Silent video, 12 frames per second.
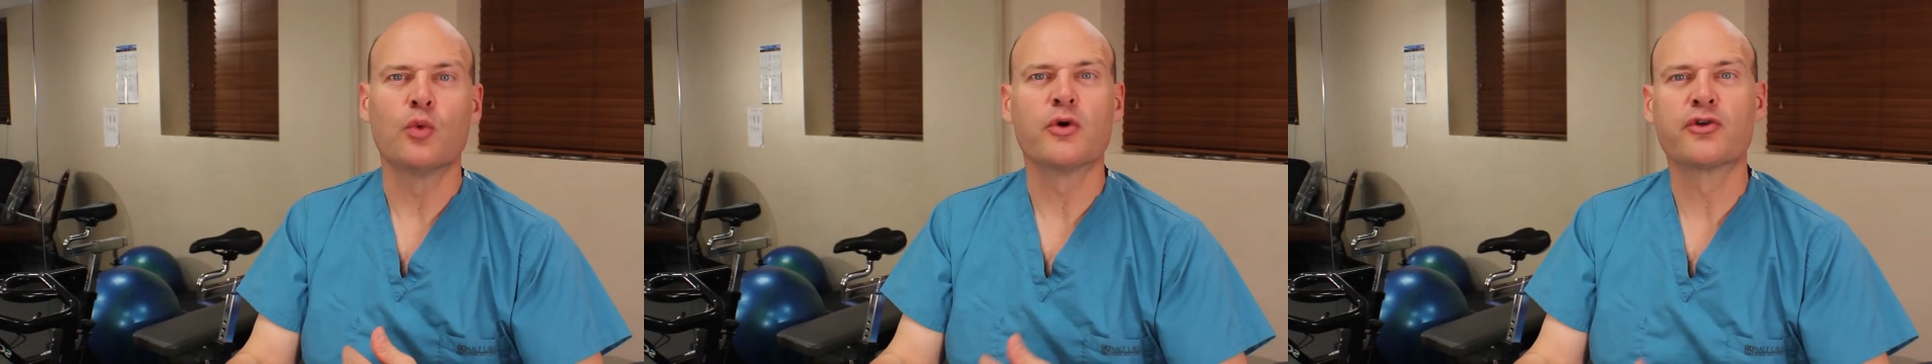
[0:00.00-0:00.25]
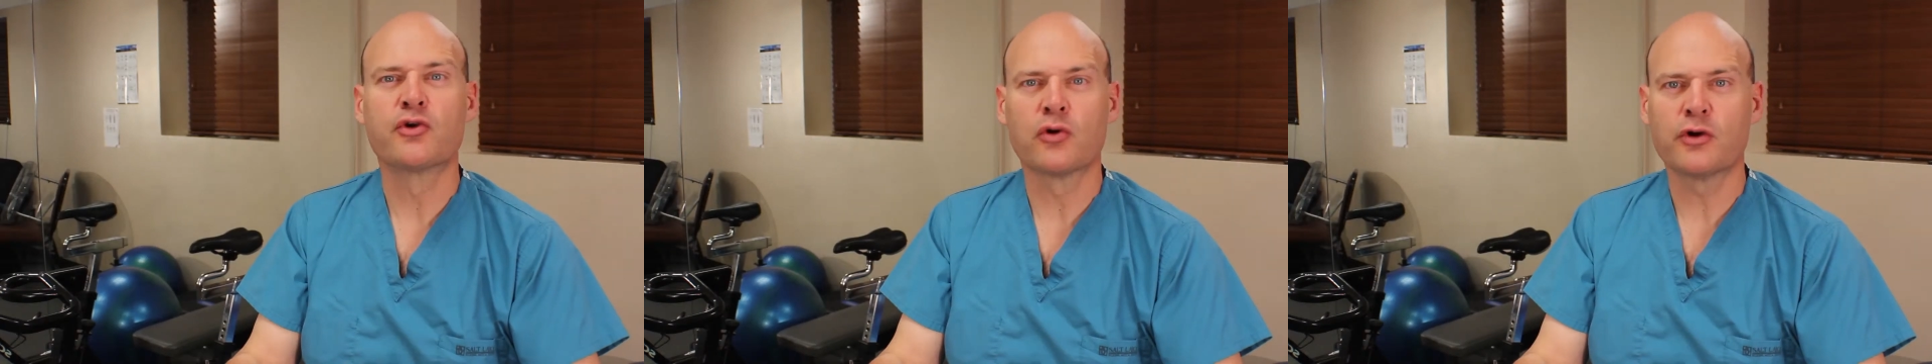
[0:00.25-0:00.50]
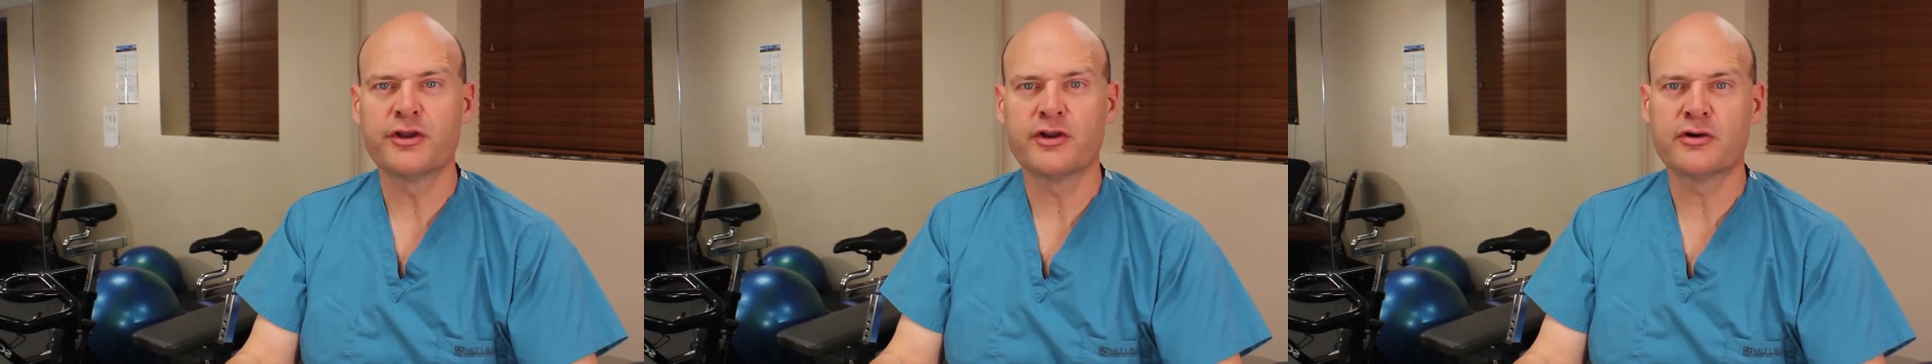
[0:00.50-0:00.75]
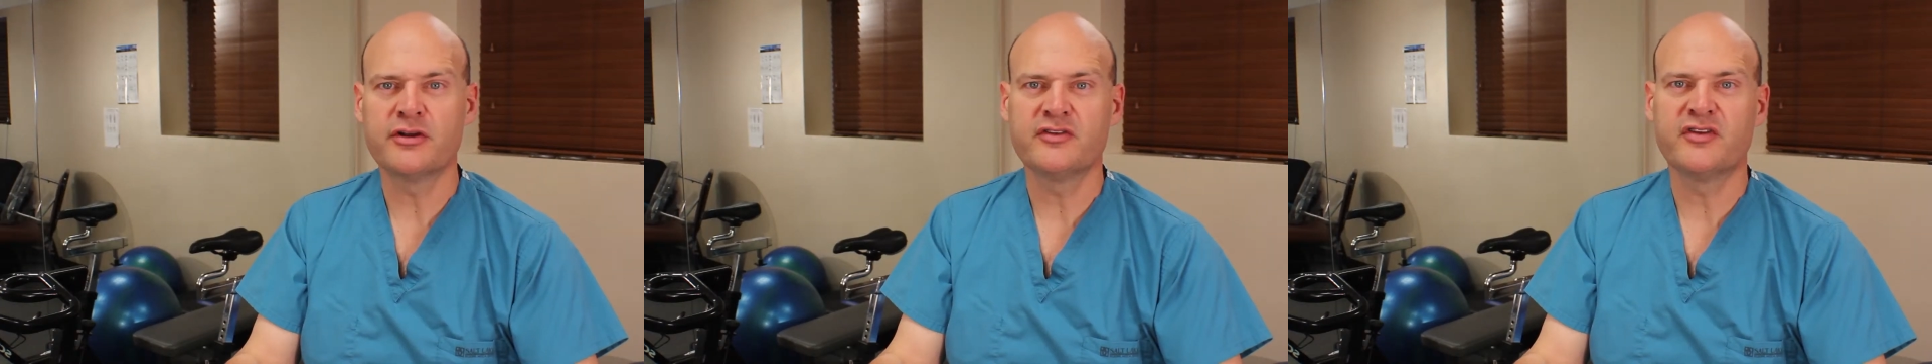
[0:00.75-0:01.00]
With groin
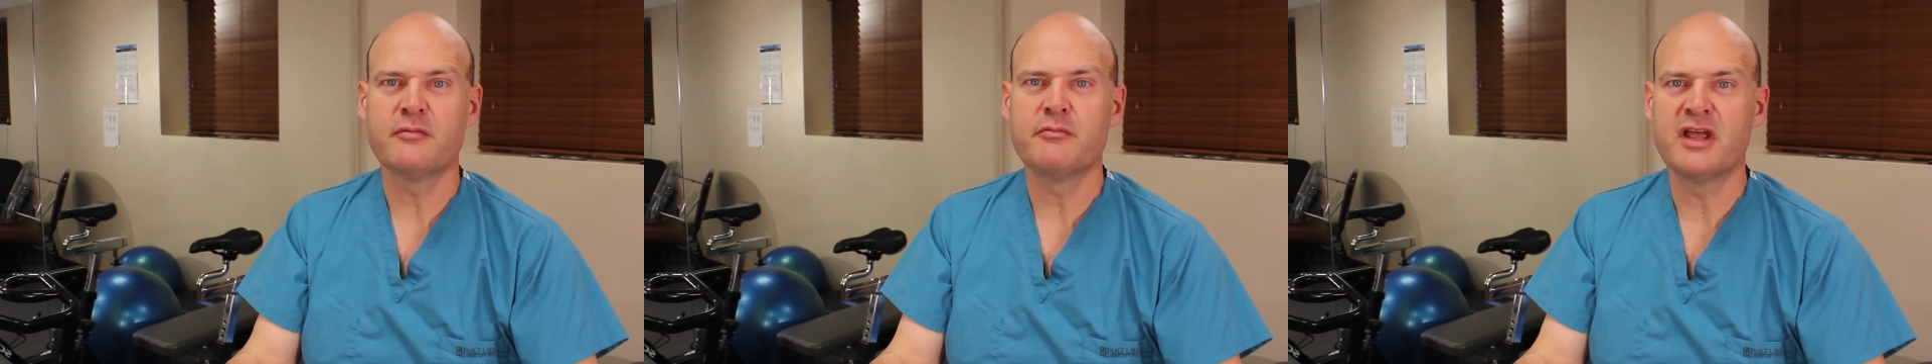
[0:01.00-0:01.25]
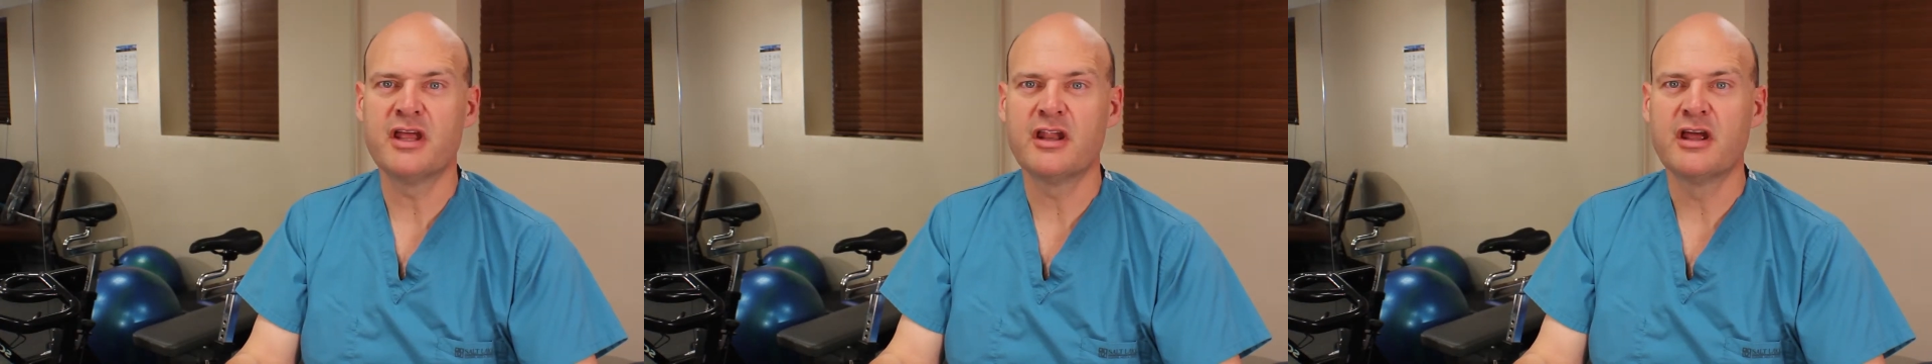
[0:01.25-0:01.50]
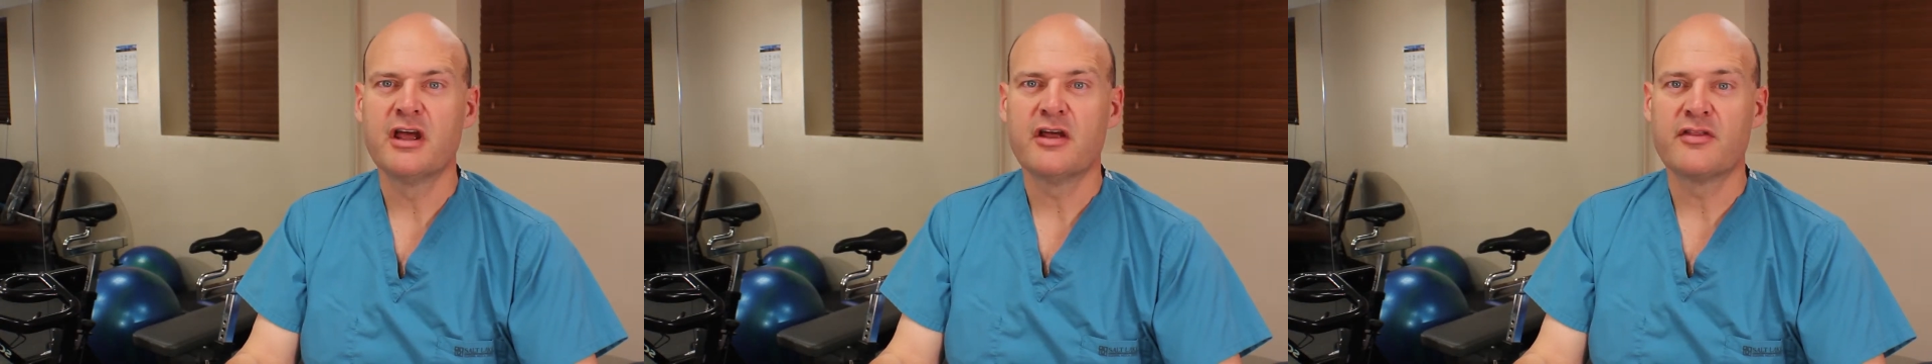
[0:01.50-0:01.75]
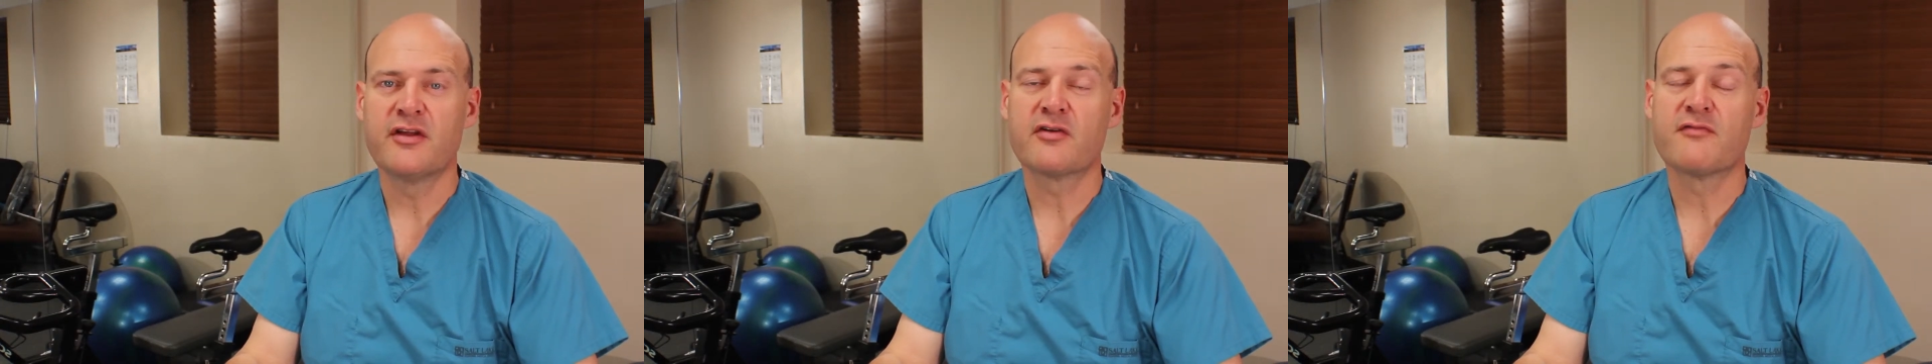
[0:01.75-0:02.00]
hernias in men,
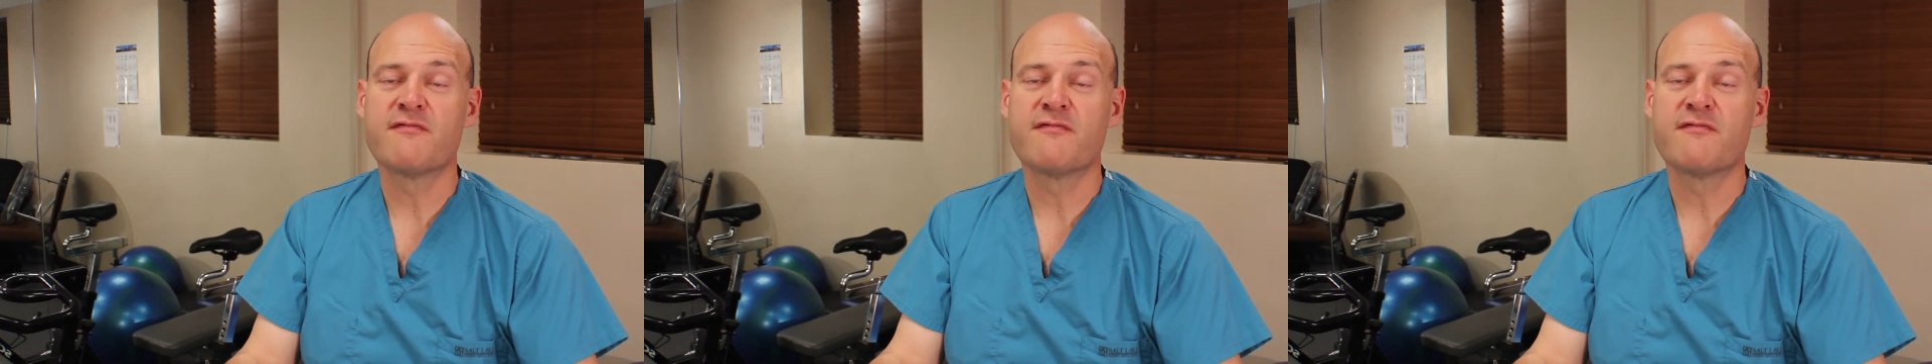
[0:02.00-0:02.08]
there